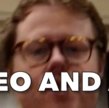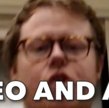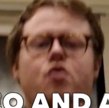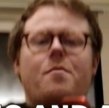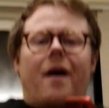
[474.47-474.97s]

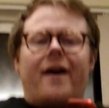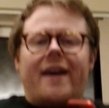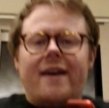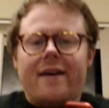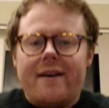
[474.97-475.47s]
to my,
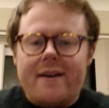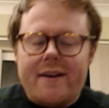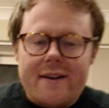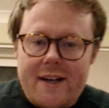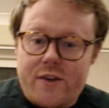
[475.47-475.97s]
and
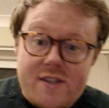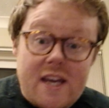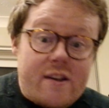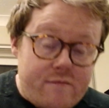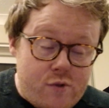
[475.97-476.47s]
you can
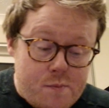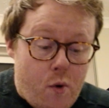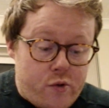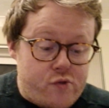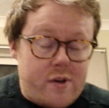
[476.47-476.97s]
see it
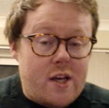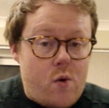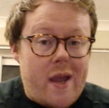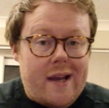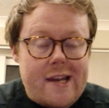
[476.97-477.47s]
responds really
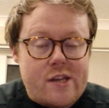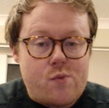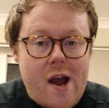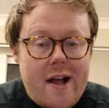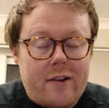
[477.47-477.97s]
quickly as
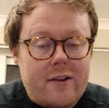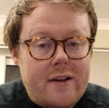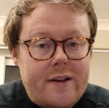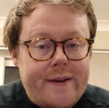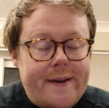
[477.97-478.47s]
well,
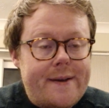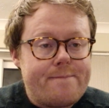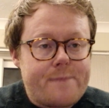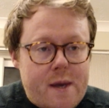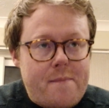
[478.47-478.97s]

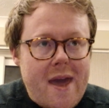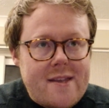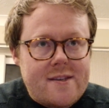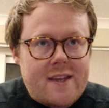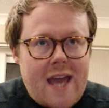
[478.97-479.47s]
compared
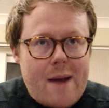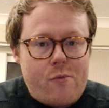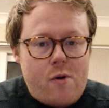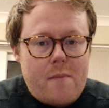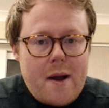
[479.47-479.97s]
to the camera on my